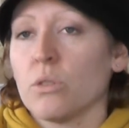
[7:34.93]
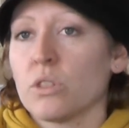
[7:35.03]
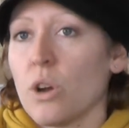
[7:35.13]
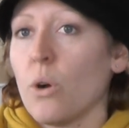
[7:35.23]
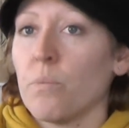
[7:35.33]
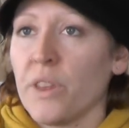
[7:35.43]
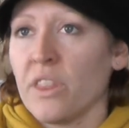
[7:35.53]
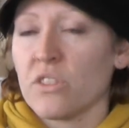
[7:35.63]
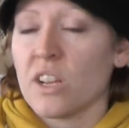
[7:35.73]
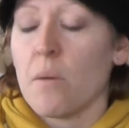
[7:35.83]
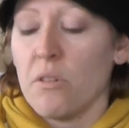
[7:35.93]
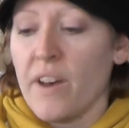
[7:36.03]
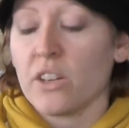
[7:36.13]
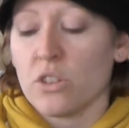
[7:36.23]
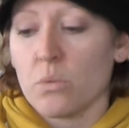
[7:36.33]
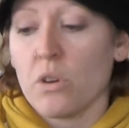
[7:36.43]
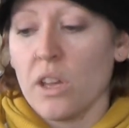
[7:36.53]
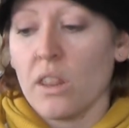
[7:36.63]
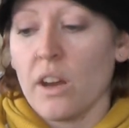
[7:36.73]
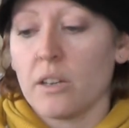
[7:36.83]
So I think there's a couple factors
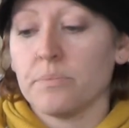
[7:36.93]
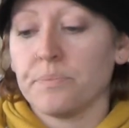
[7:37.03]
working there.